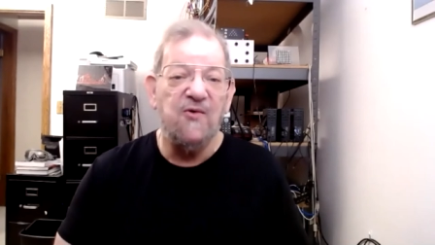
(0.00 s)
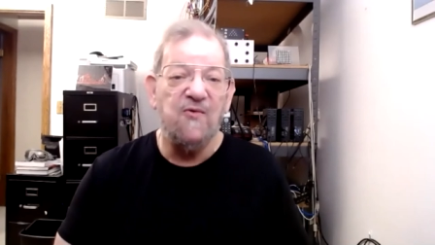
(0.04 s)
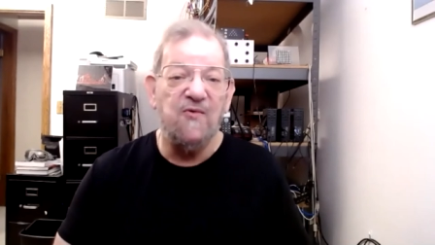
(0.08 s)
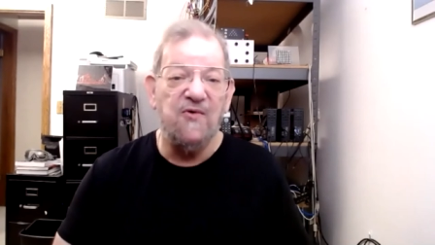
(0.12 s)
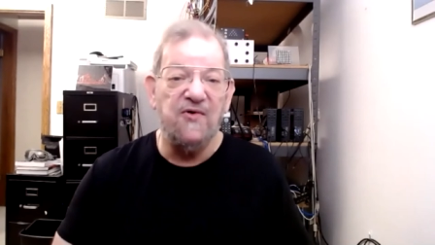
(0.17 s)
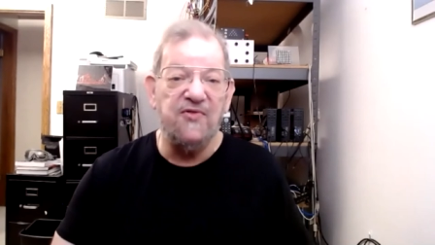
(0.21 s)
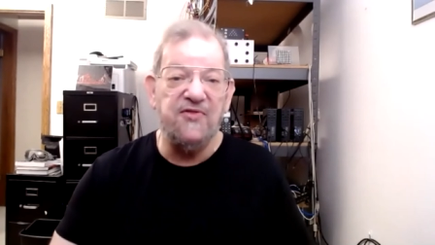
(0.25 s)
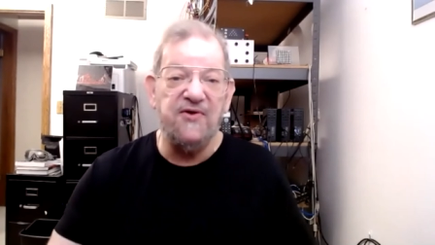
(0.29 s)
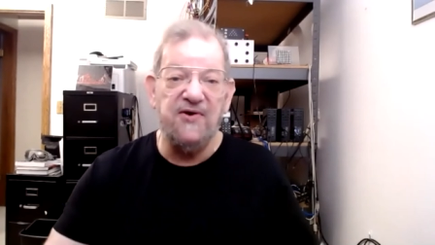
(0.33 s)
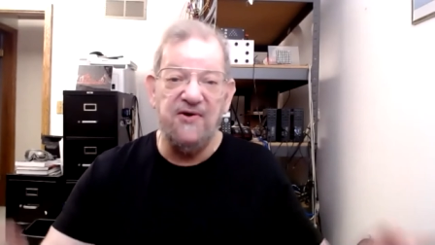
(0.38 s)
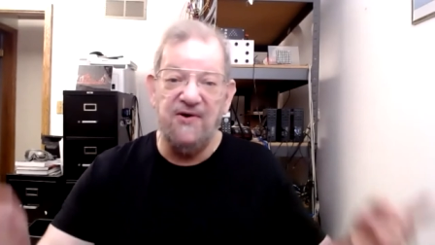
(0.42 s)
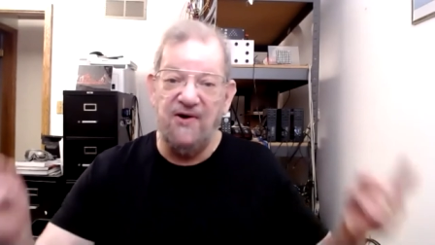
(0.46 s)

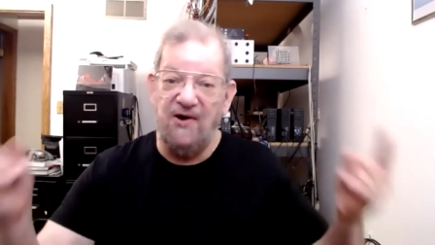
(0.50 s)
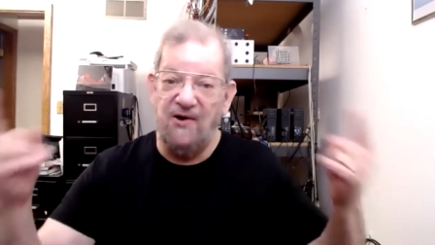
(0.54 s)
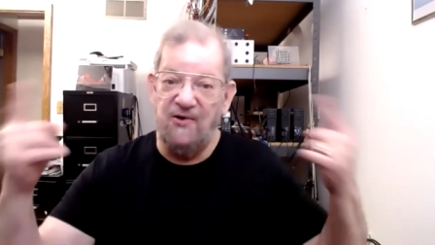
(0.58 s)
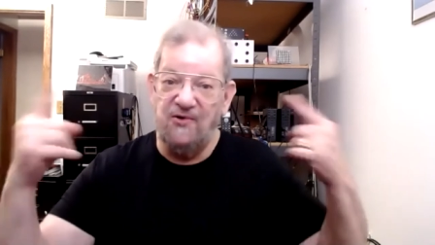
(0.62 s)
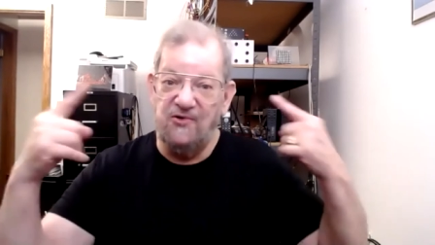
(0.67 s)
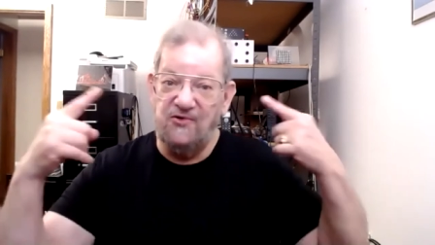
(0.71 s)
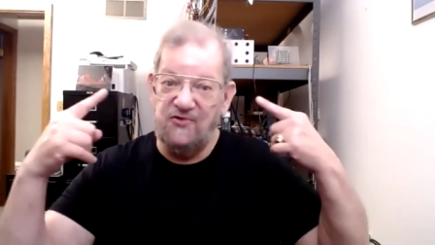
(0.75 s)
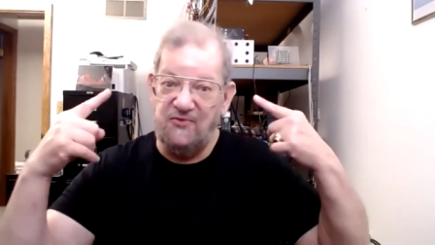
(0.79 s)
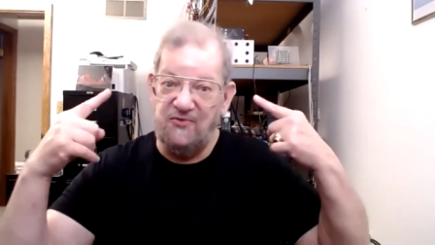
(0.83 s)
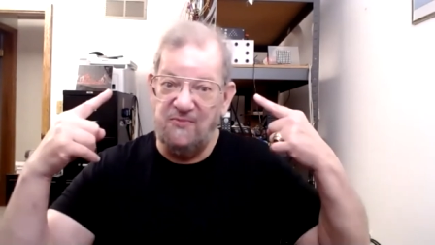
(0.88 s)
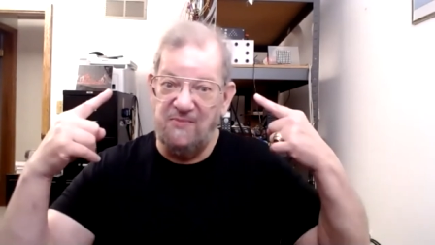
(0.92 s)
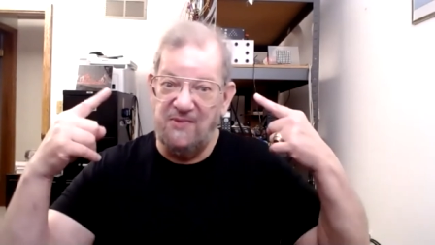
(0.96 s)
with your
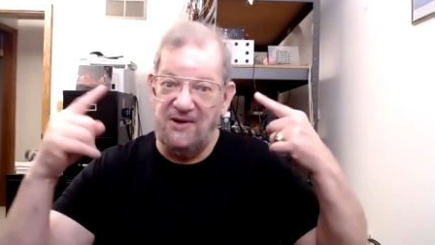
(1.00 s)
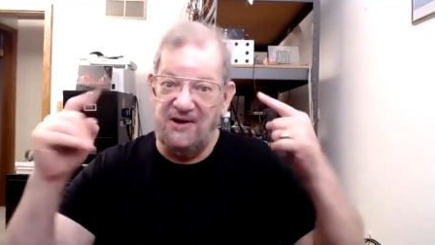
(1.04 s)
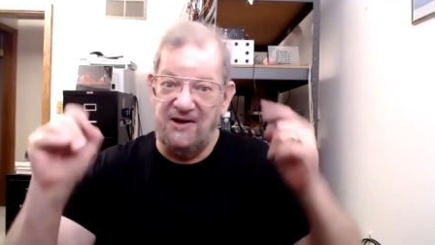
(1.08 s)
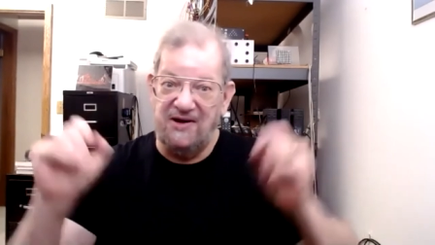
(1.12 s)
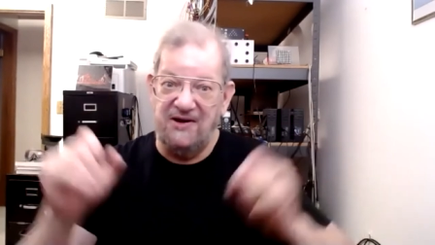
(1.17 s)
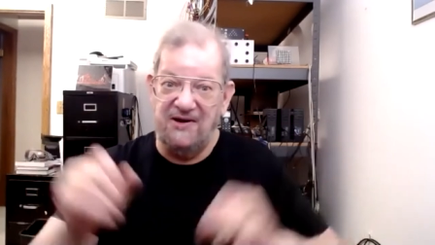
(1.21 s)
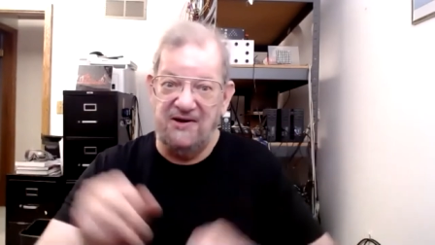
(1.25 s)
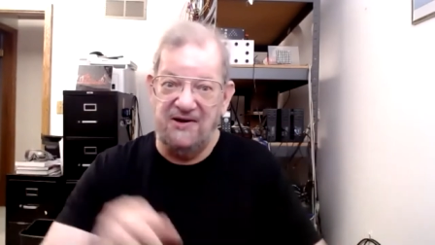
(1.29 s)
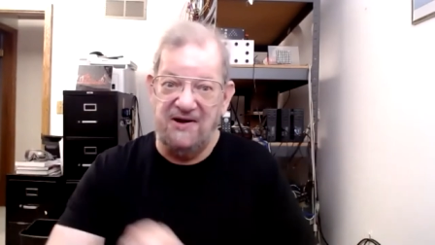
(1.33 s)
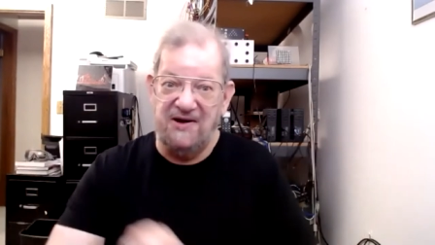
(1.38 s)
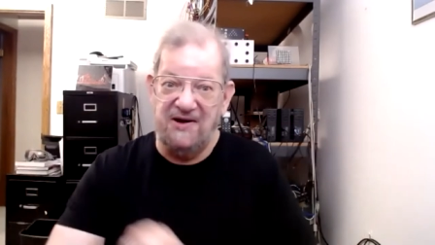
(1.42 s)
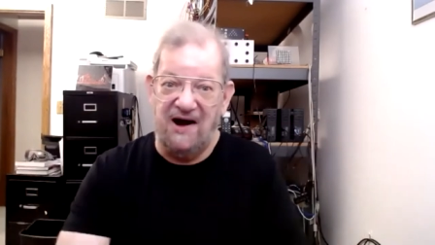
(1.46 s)
host,
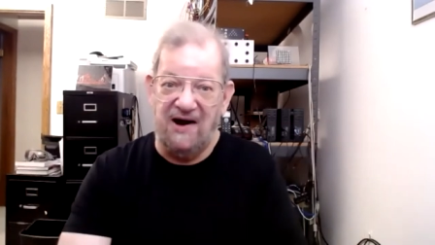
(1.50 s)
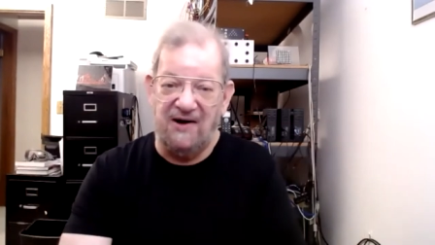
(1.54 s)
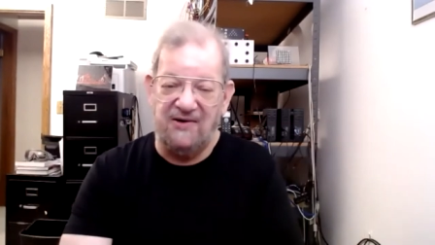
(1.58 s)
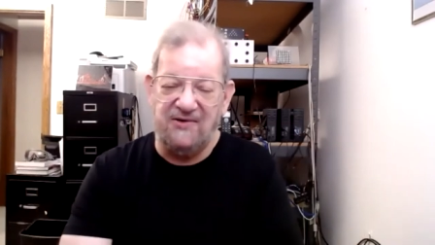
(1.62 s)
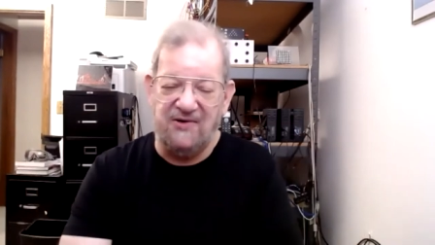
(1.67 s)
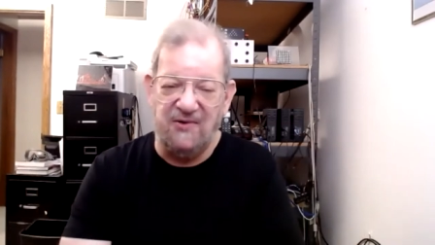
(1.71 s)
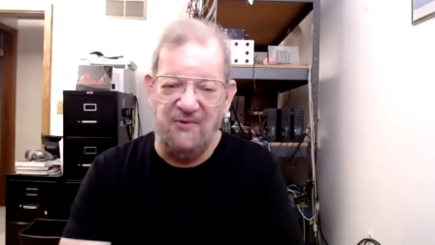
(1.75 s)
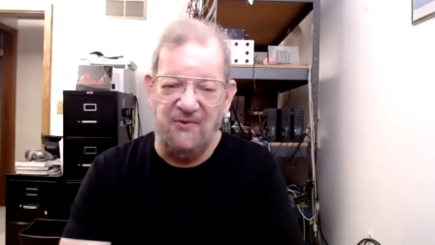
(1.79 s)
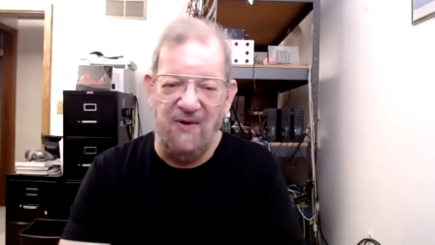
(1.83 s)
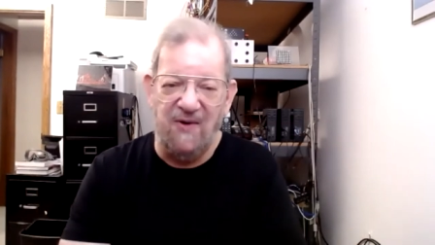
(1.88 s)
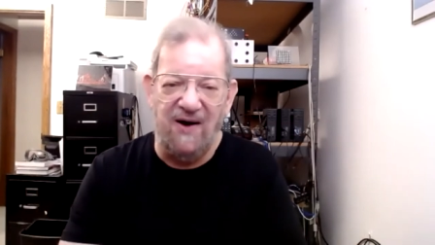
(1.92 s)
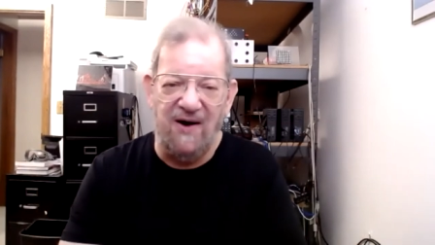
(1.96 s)
me,
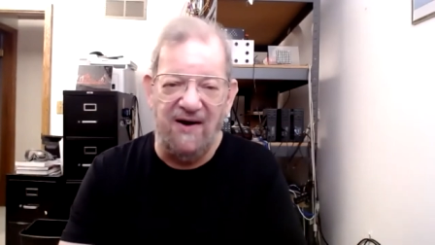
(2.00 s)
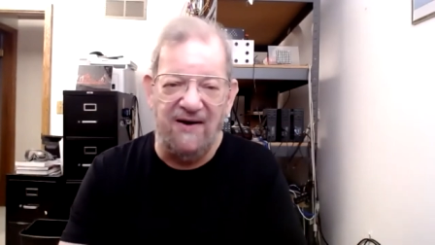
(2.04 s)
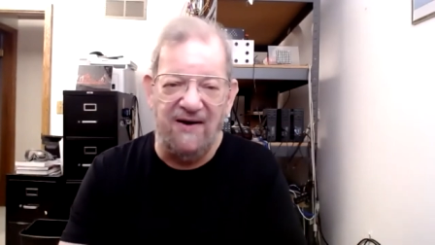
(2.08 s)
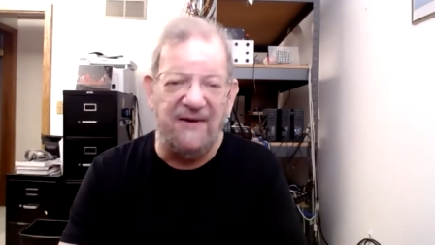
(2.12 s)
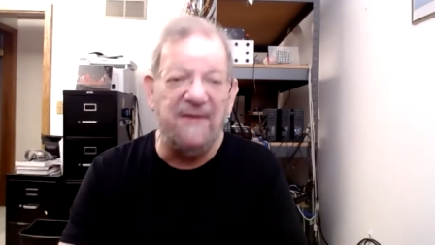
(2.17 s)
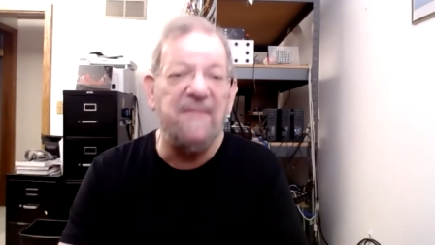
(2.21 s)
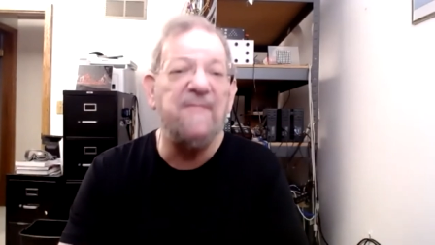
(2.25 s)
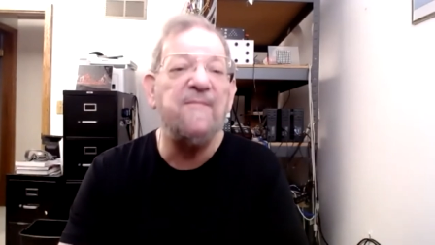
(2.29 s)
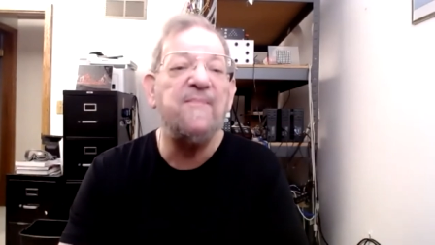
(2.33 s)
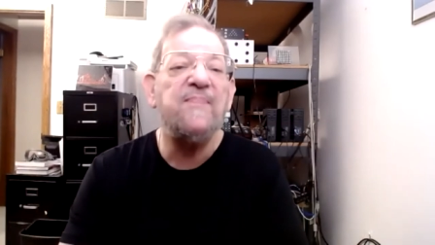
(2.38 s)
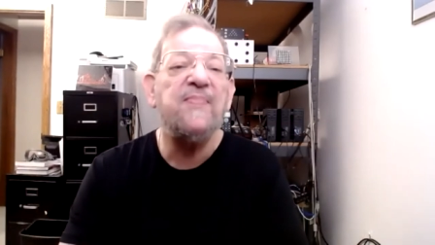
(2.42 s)
Dr. White.